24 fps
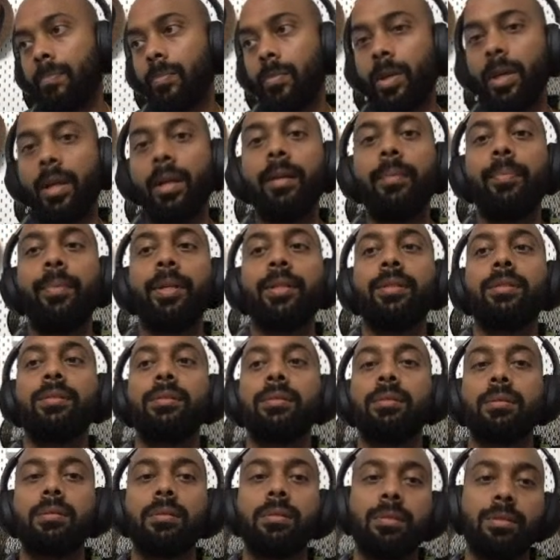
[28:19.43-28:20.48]
Okay, let me
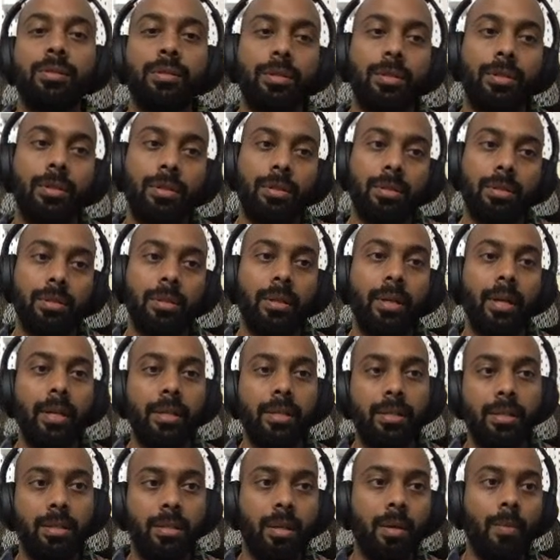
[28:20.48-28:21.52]
just
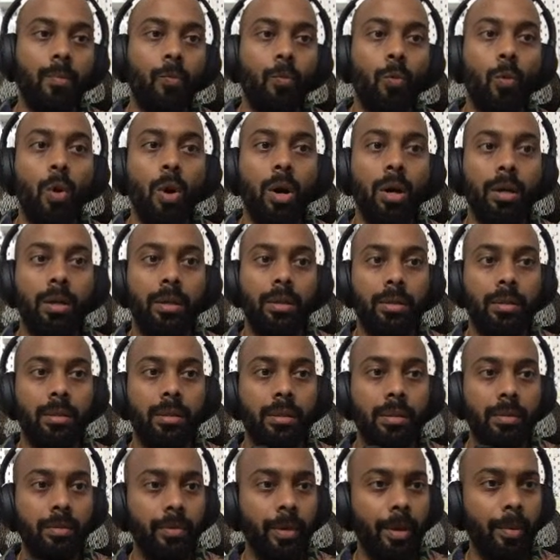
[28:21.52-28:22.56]
get some water.
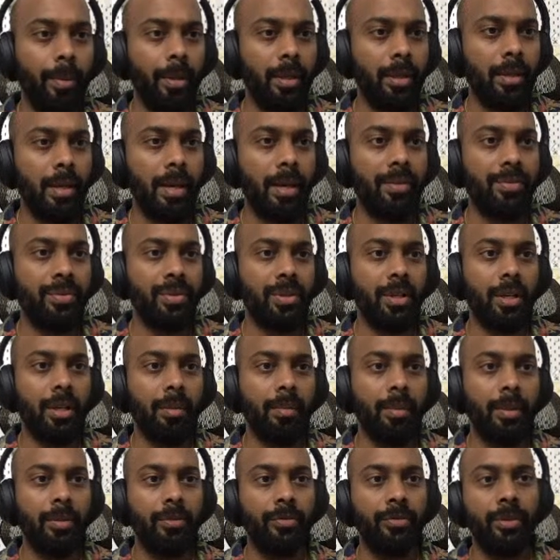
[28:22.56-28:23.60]
Maybe nice
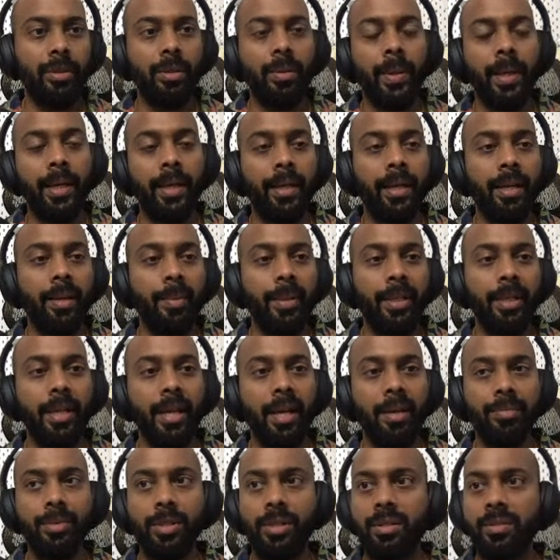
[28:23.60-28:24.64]
streaming for 28 minutes
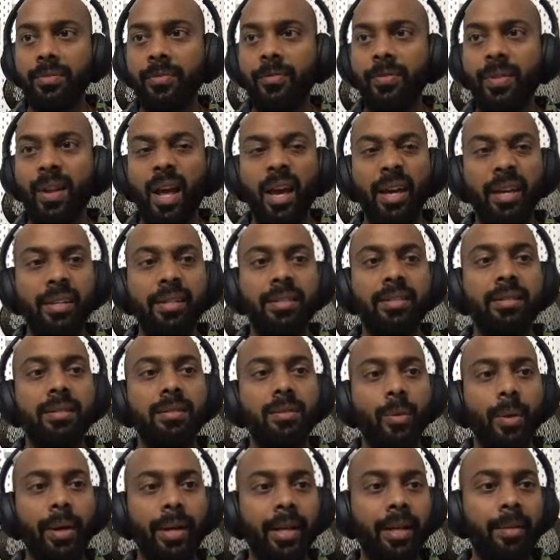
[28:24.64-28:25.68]
time just flies
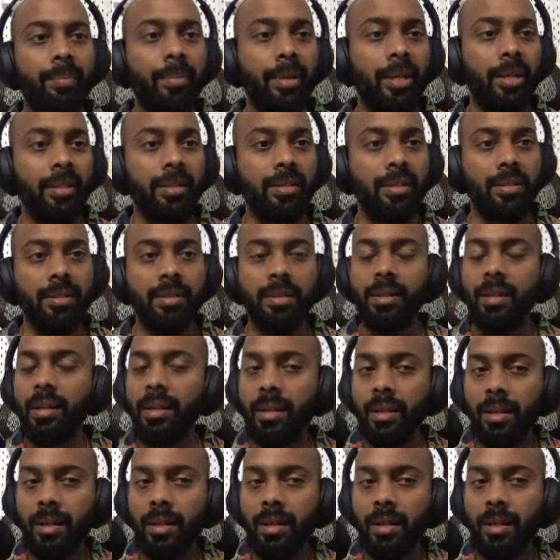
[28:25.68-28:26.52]
28 minutes.